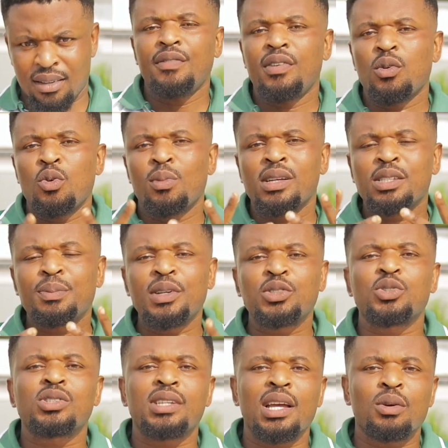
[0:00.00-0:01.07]
If a woman's
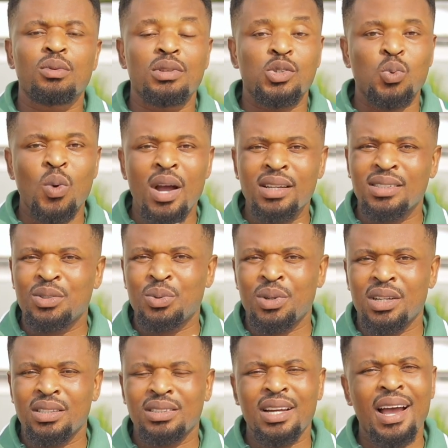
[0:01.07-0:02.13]
menstrual cycle is wide in
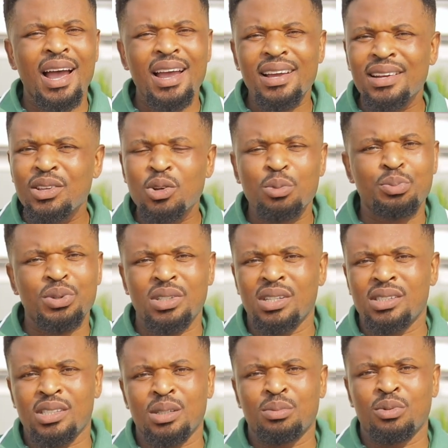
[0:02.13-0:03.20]
range, highly
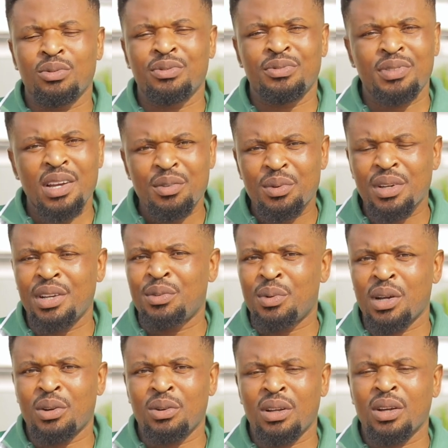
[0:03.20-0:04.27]
unpredictable, very
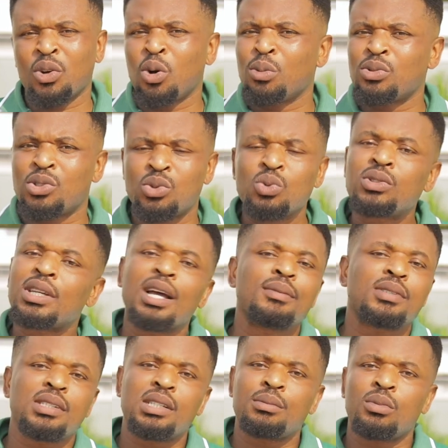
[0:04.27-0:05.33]
irregular, comes 2
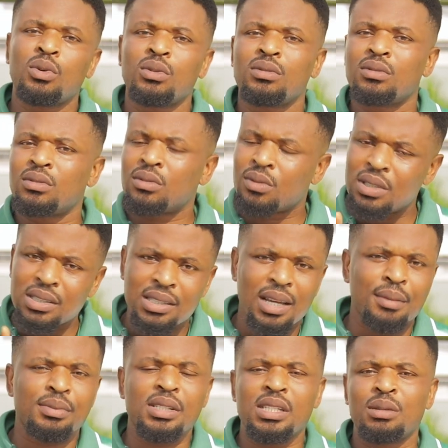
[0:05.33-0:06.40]
times in a month, 3
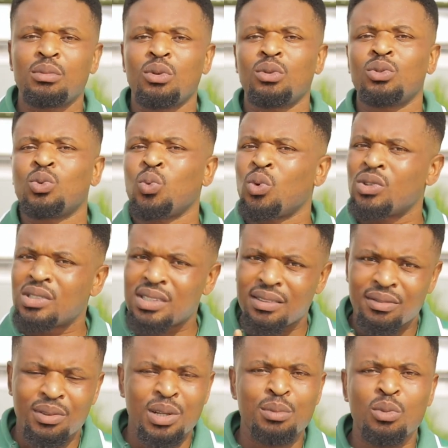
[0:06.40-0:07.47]
times in a month, once
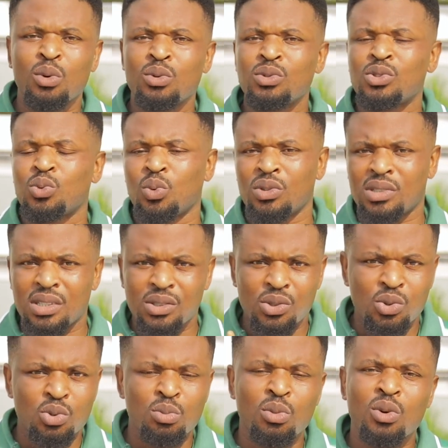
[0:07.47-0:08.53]
in 3 months, once in
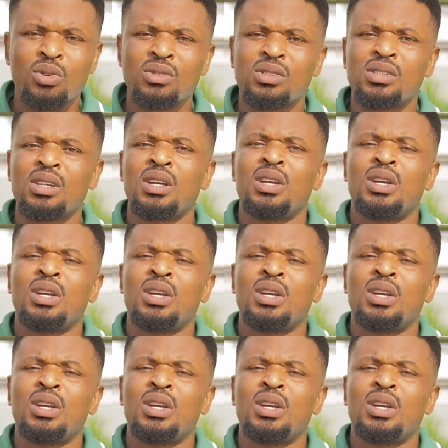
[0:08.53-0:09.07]
2 months,